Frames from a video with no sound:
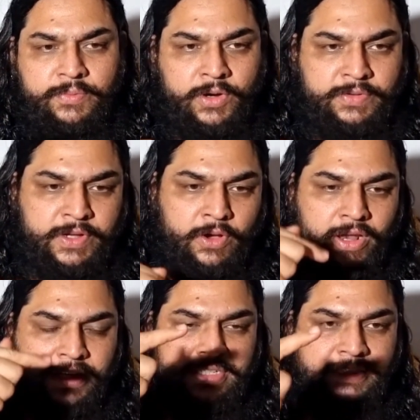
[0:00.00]
what we
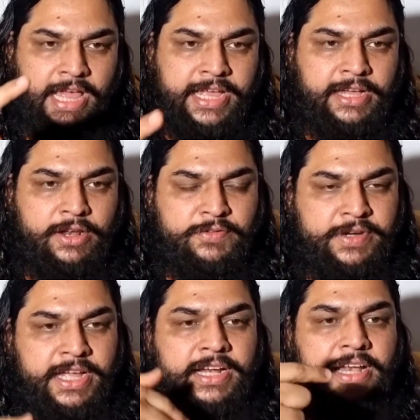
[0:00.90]
call as a cycle of
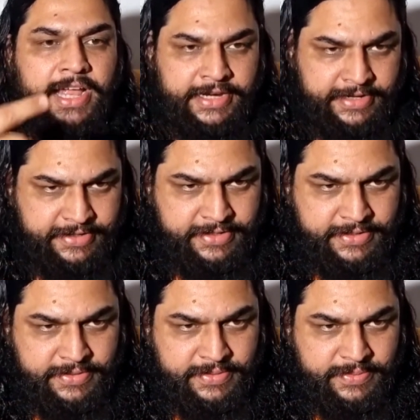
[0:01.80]
day and night,
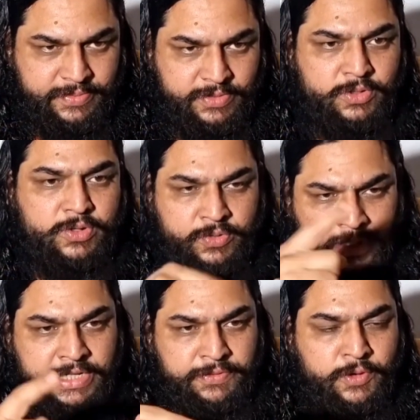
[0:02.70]

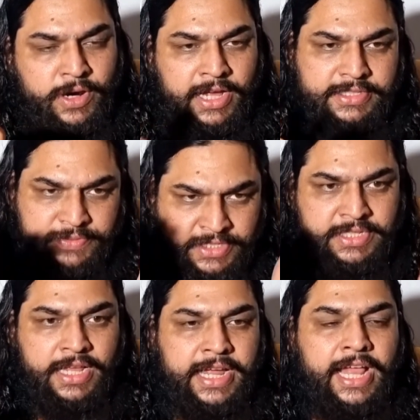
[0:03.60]
24 hours, which
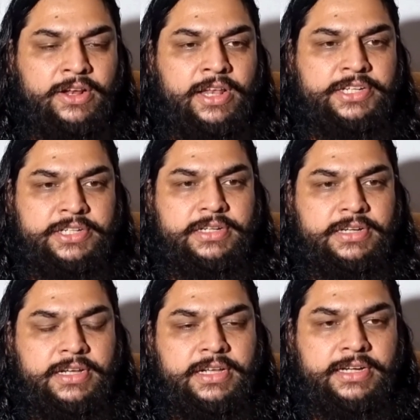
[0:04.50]
is our calculation
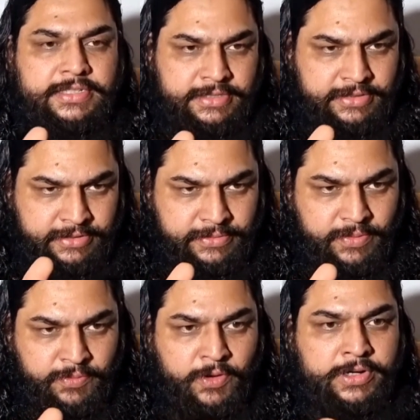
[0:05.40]

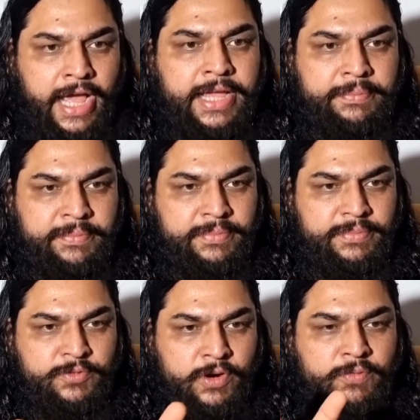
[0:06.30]
for time
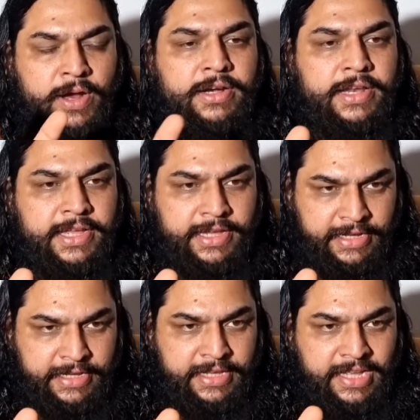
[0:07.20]
for one day.
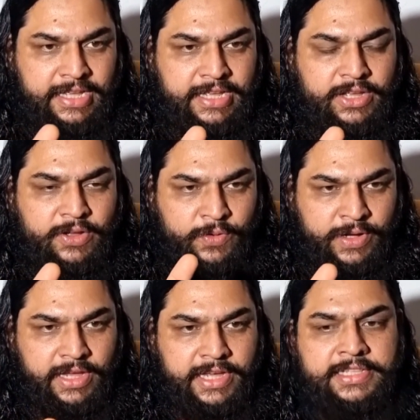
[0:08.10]

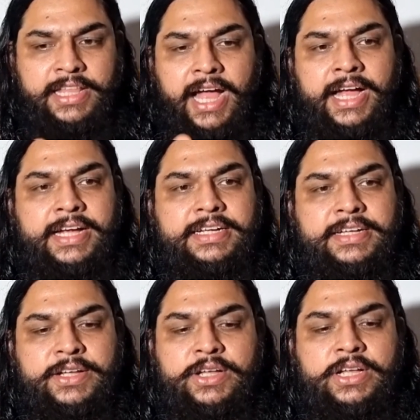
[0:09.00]
Okay, in
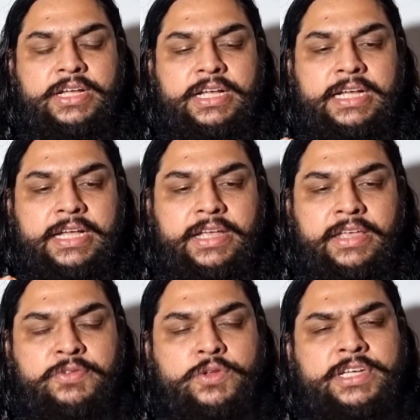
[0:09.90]
that,
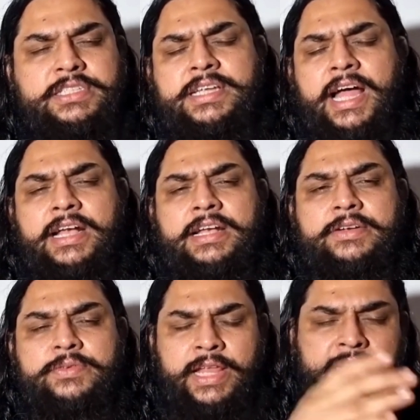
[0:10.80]
if you just had,
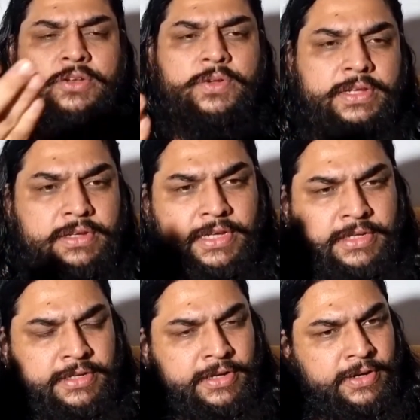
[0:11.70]
like,
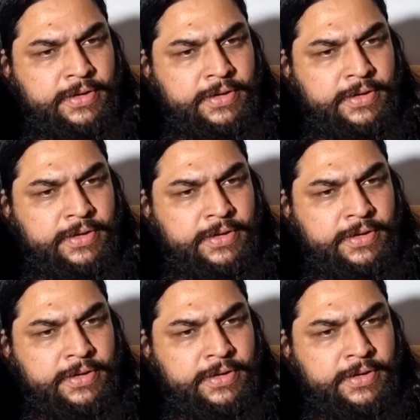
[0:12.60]
in